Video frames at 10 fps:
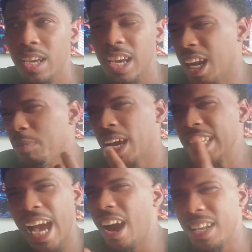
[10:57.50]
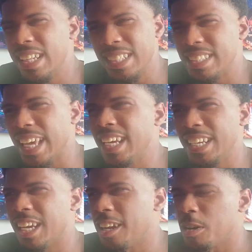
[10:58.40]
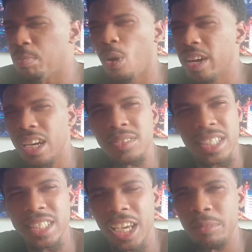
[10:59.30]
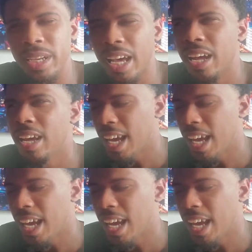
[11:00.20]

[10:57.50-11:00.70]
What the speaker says: And I'm like, y'all didn't think it important enough to tell me that?